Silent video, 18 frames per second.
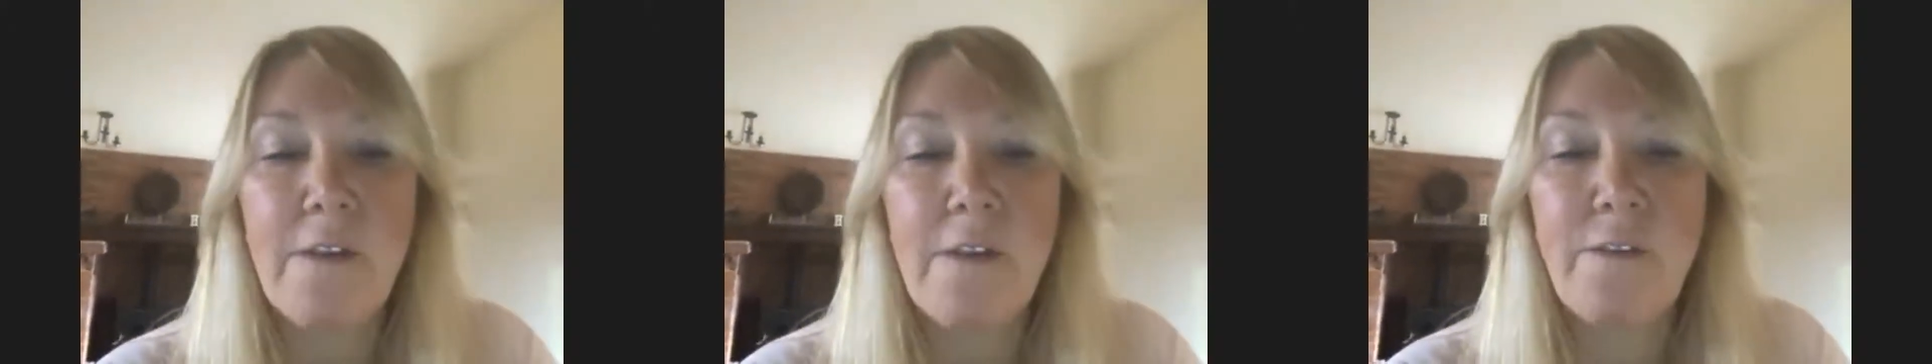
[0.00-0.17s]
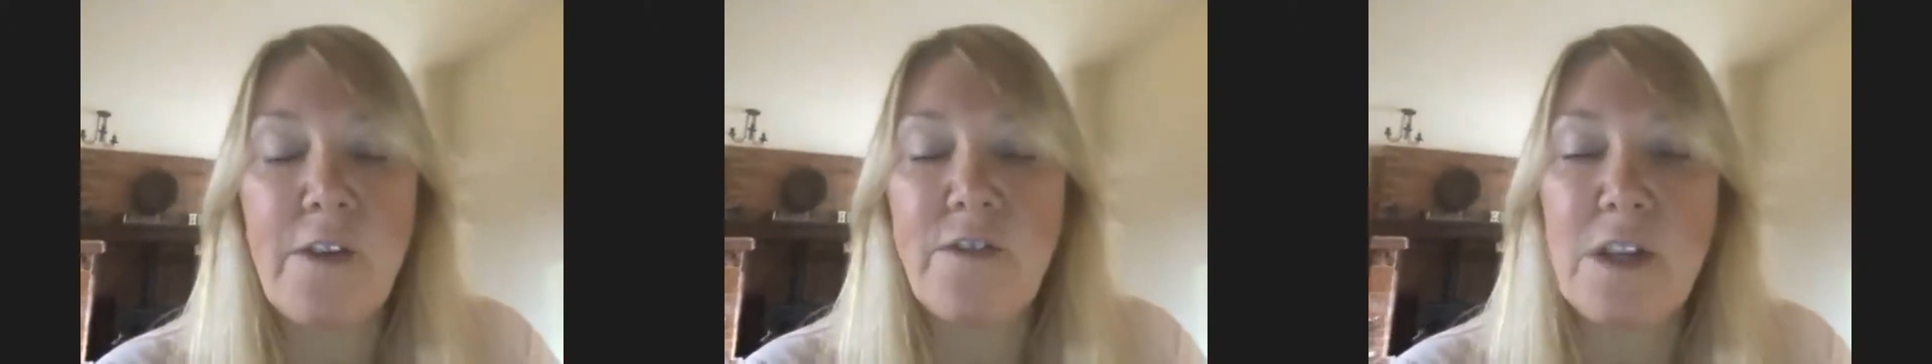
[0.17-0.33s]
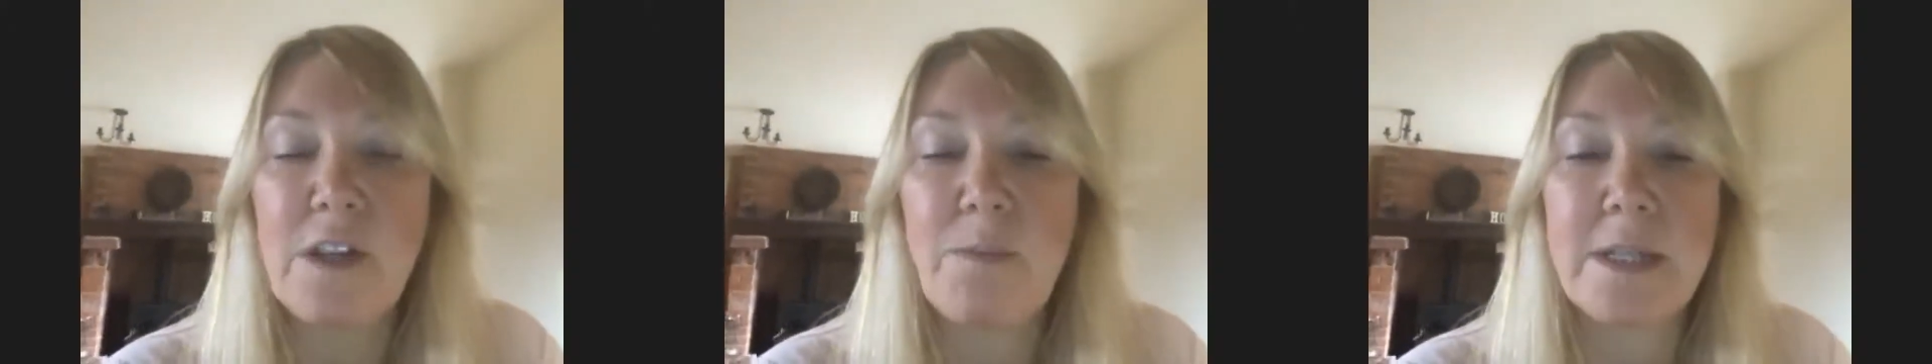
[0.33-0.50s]

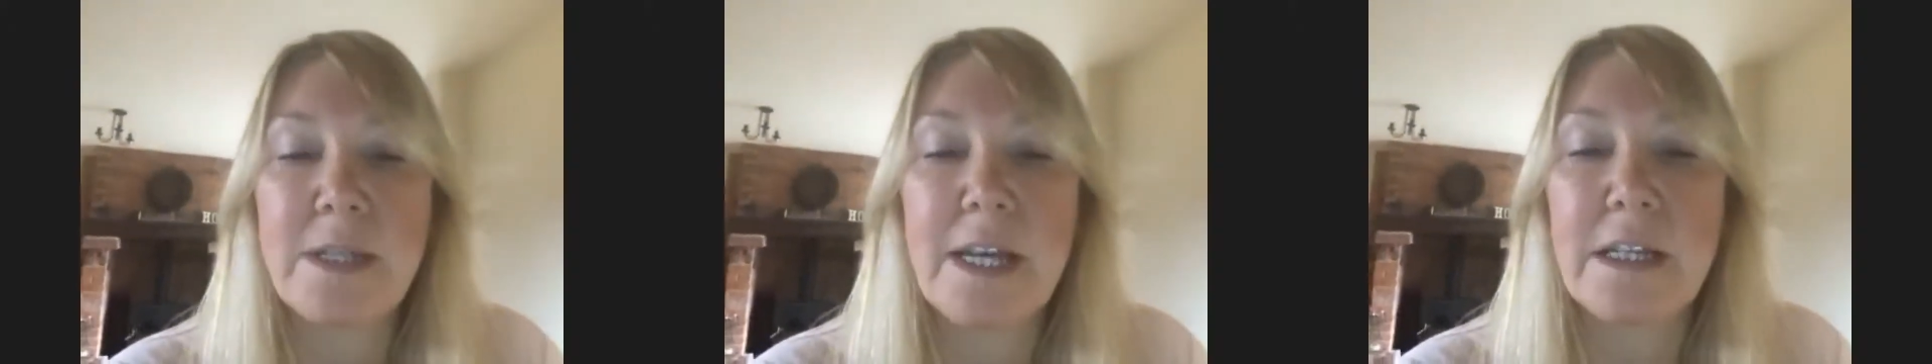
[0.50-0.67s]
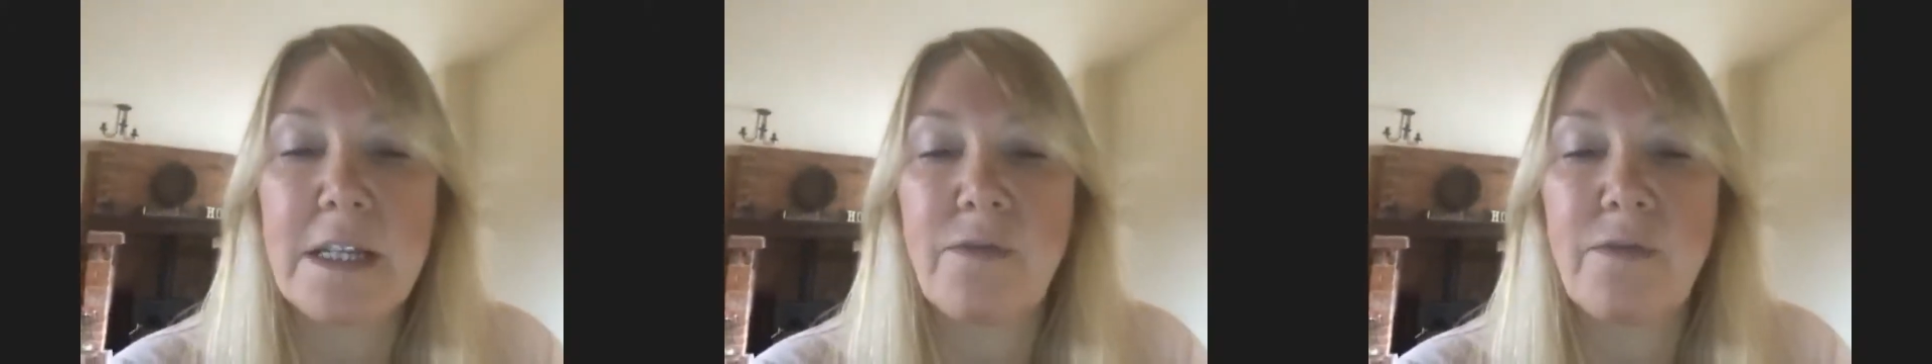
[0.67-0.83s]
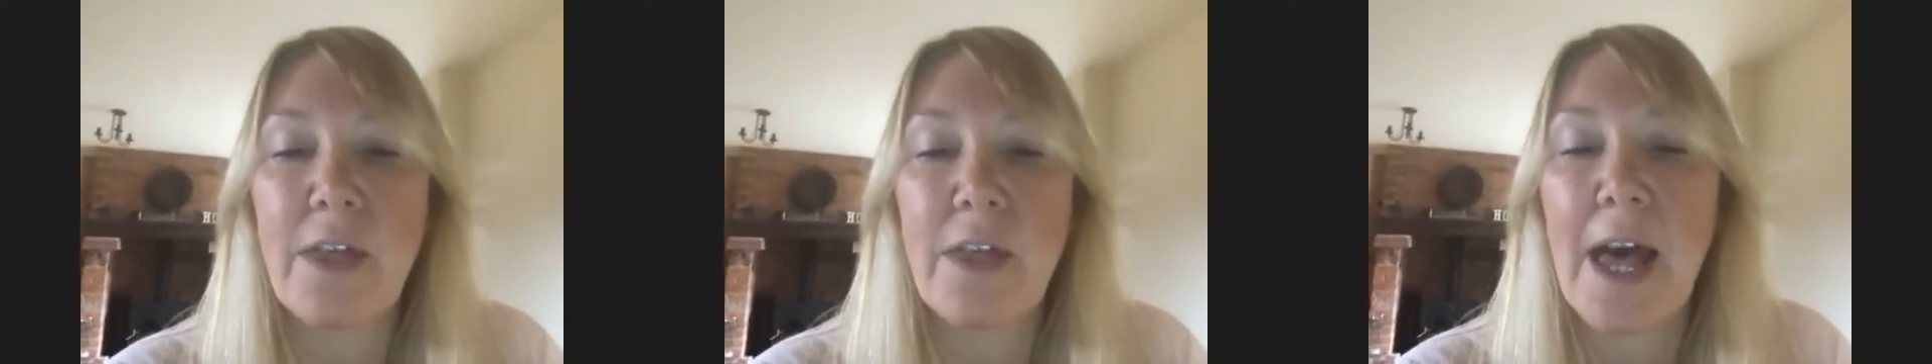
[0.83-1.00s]
50%
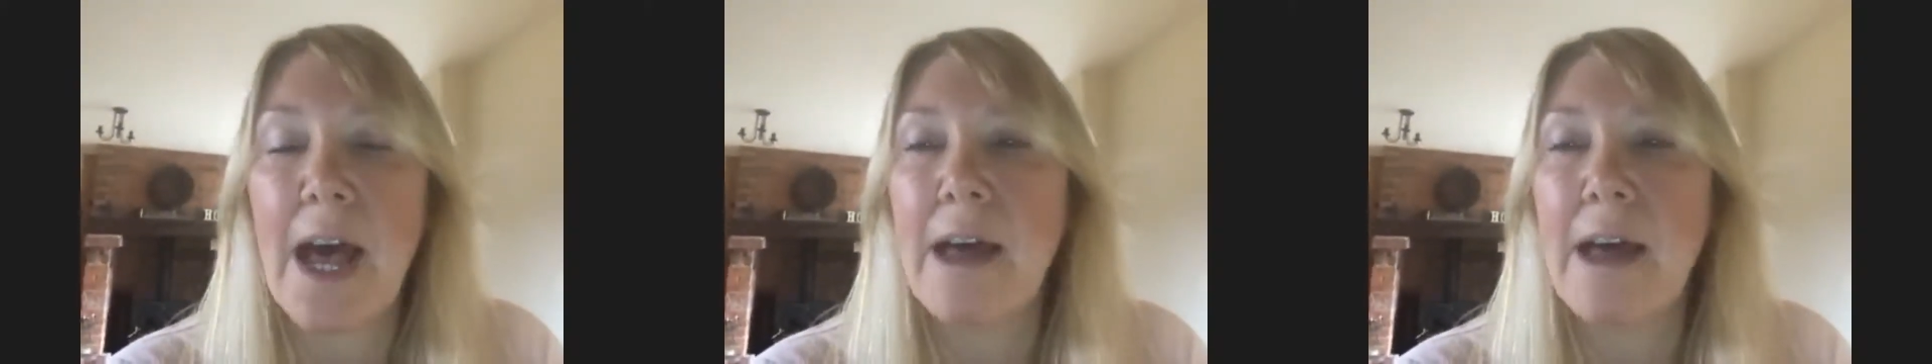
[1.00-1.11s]
of that